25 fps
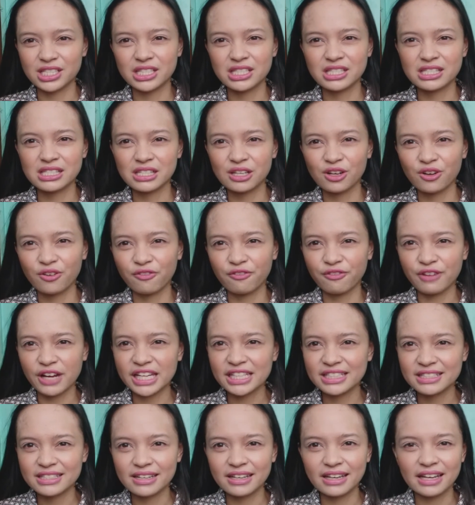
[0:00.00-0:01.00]
she's still
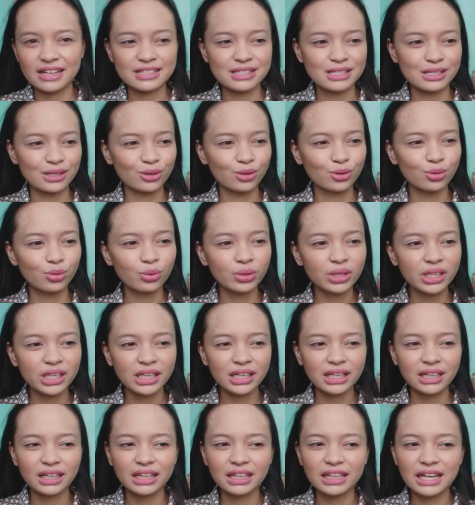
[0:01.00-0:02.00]
fighting as a
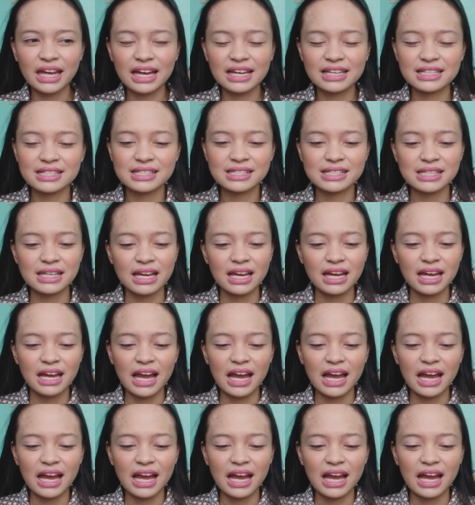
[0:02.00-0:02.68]
queen as